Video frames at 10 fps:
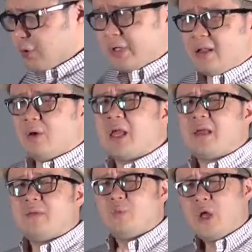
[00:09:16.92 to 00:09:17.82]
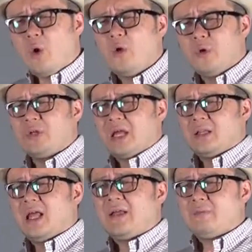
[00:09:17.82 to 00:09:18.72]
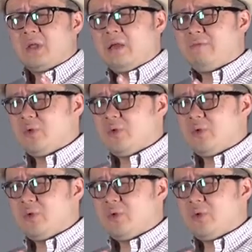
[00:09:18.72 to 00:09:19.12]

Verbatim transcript: know that, okay, we all know that like if